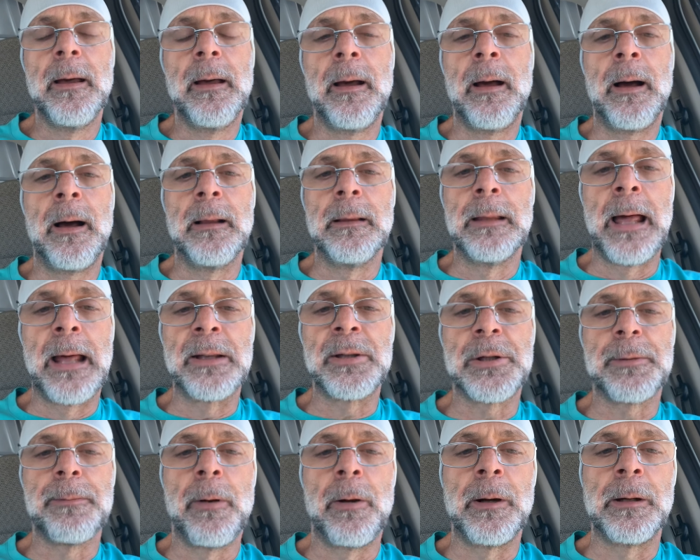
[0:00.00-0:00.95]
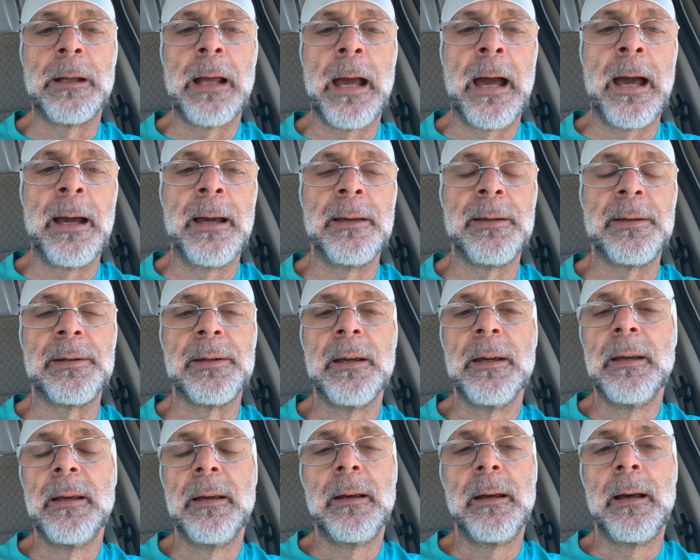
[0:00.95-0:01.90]
A lot of smart guys
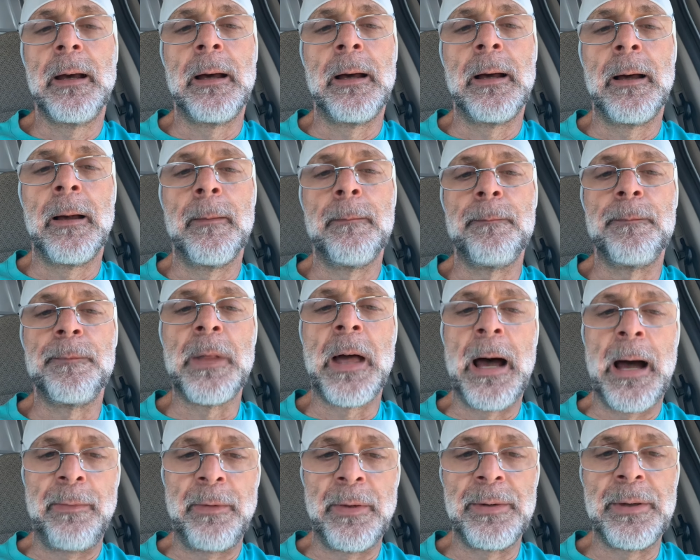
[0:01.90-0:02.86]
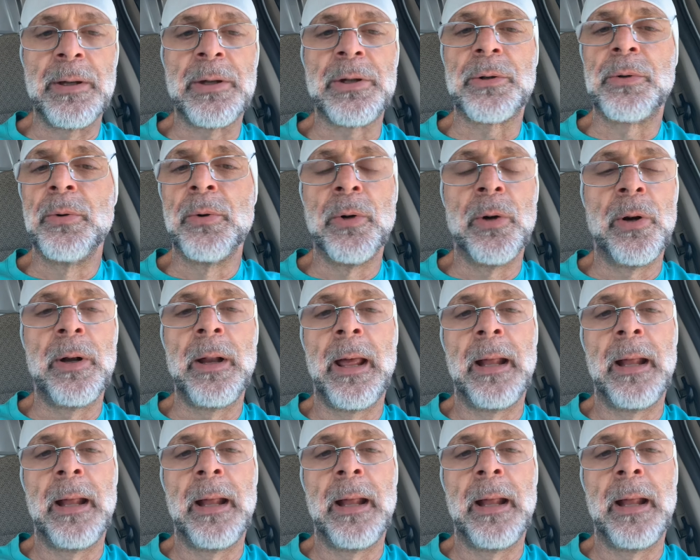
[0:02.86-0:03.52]
on the Discord,